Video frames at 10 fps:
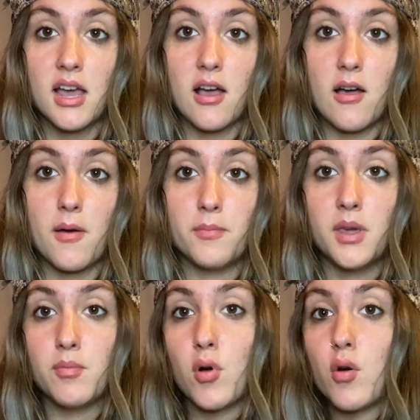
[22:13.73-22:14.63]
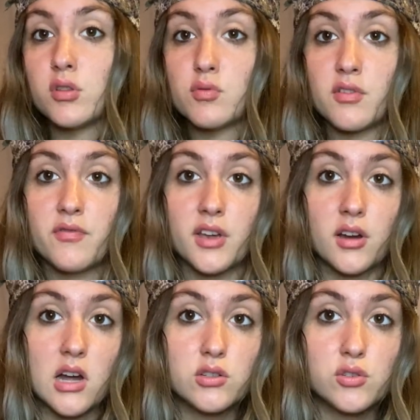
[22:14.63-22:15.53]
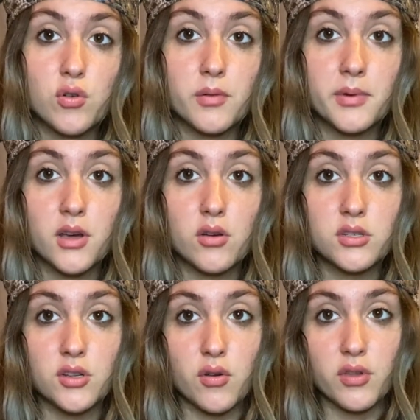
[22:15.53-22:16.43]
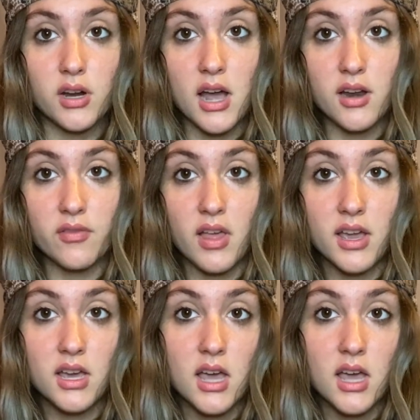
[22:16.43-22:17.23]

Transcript: Um, people always want to figure out Scorpios, you know, they're kind of like,